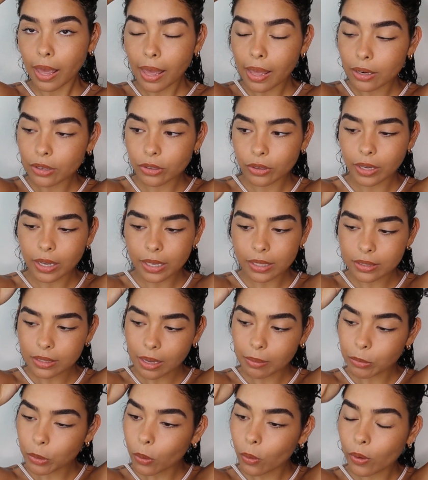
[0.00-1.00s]
And you guys,
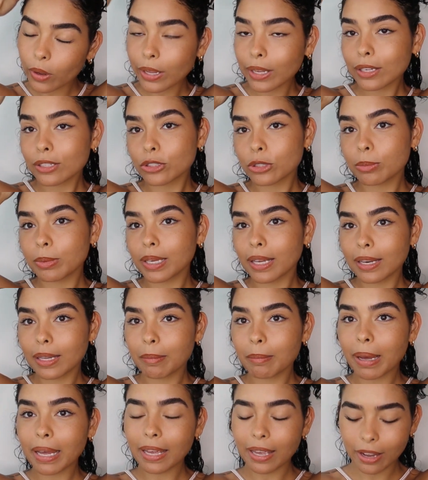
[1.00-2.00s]
I'm going to be
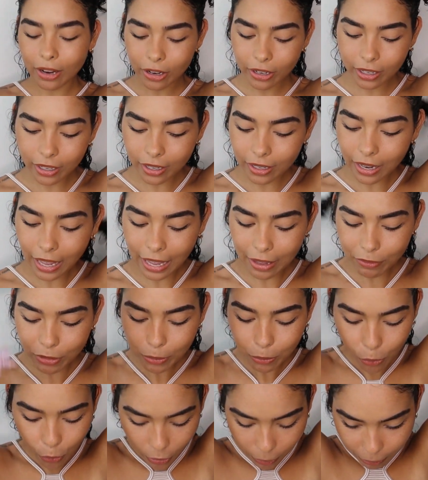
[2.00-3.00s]
getting my hair cut. I have an
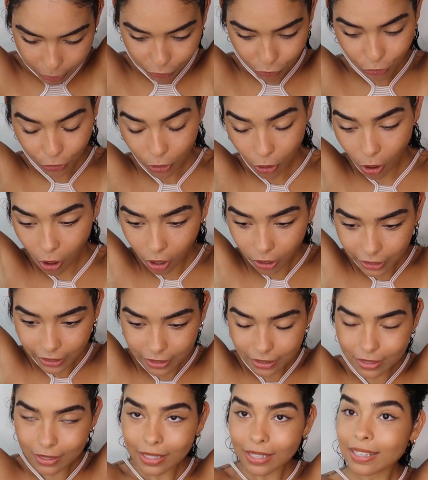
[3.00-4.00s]
appointment for
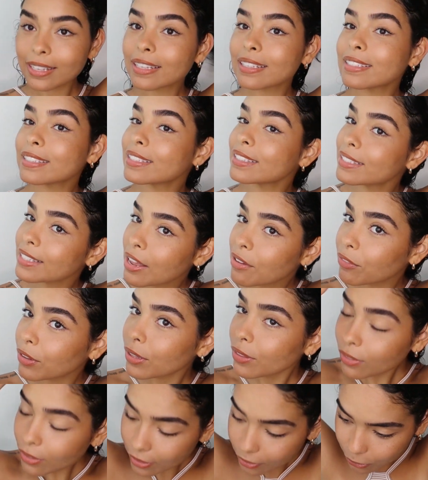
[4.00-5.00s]
August
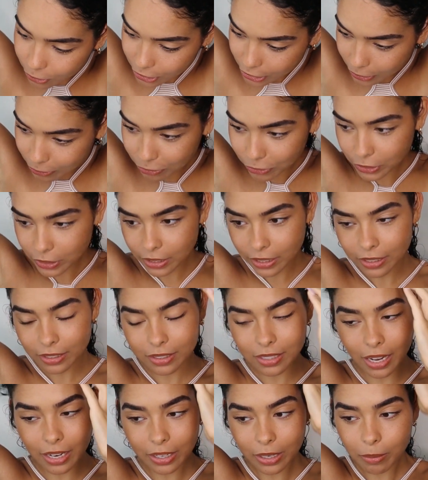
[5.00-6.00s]
7th, which I'm really
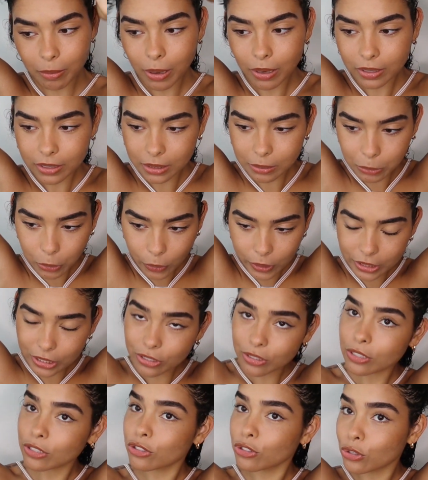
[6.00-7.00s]
excited about because I'm going
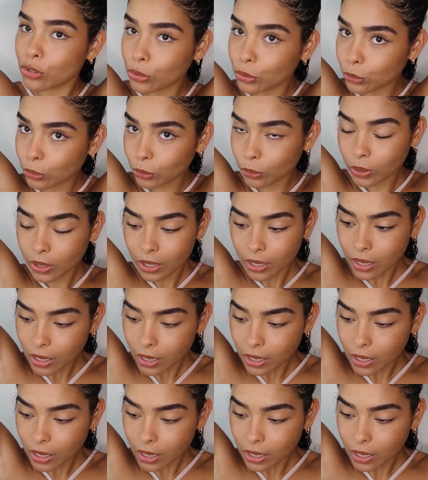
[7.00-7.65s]
to this new